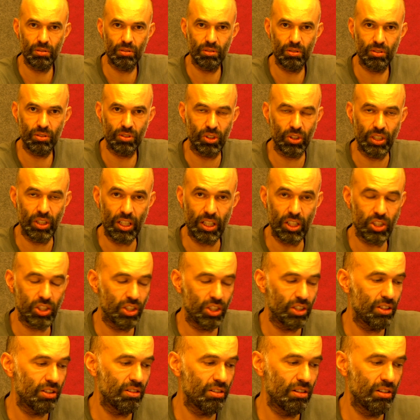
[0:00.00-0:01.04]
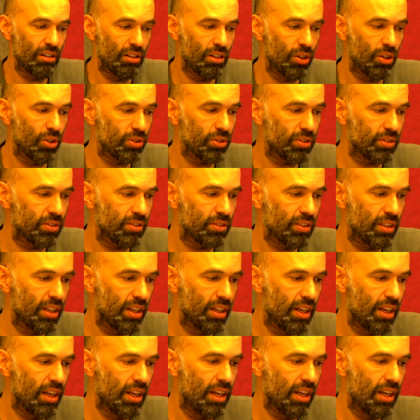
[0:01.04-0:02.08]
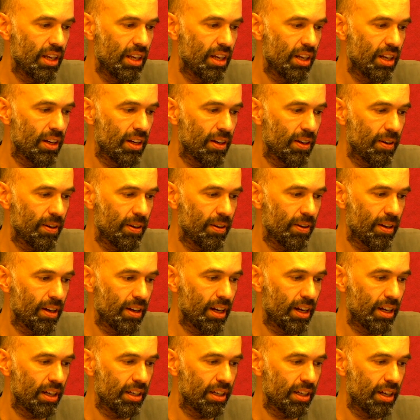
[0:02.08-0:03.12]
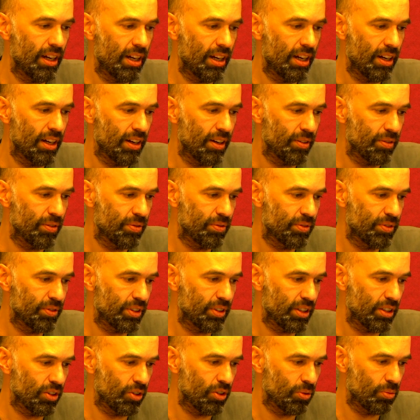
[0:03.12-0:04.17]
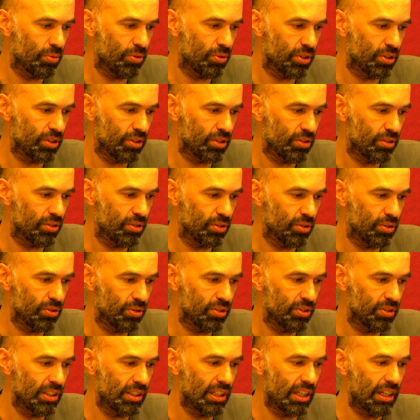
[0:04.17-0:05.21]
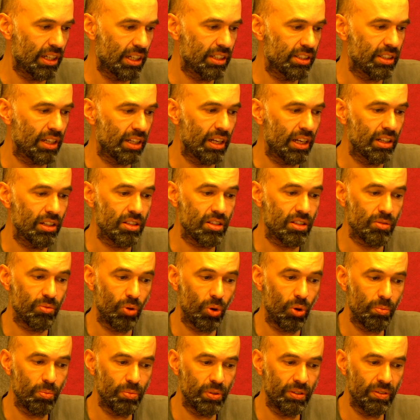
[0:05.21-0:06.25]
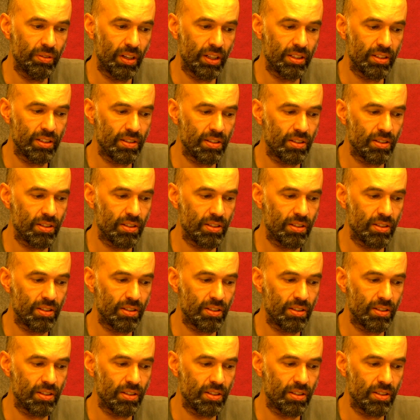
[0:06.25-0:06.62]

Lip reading: connection loss. I have the option to see like channel swap events.